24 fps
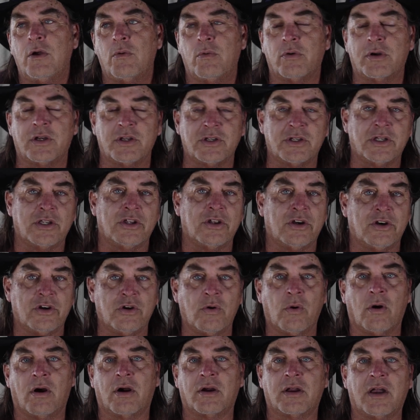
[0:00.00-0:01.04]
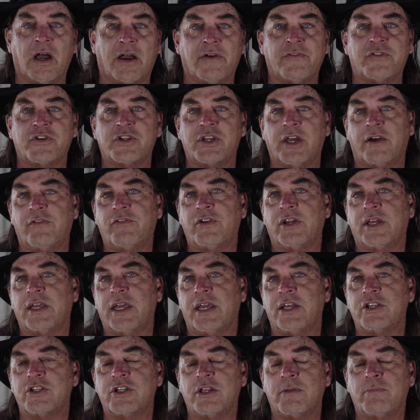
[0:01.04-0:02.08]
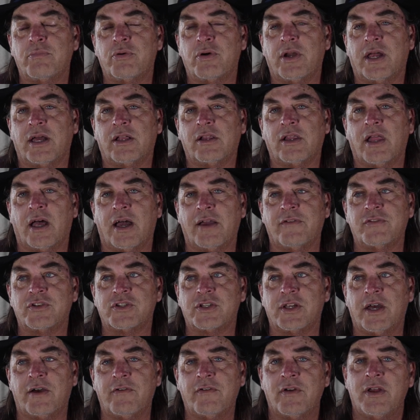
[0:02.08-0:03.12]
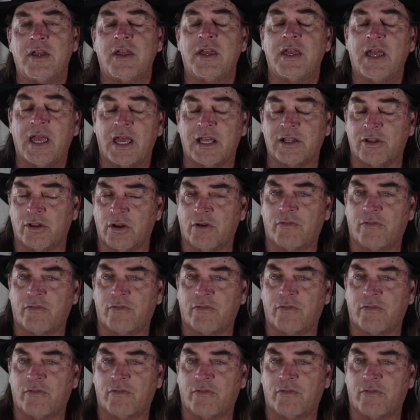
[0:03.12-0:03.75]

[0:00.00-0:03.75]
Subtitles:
We'll continue to do archive stuff and occasionally put out live stuff. And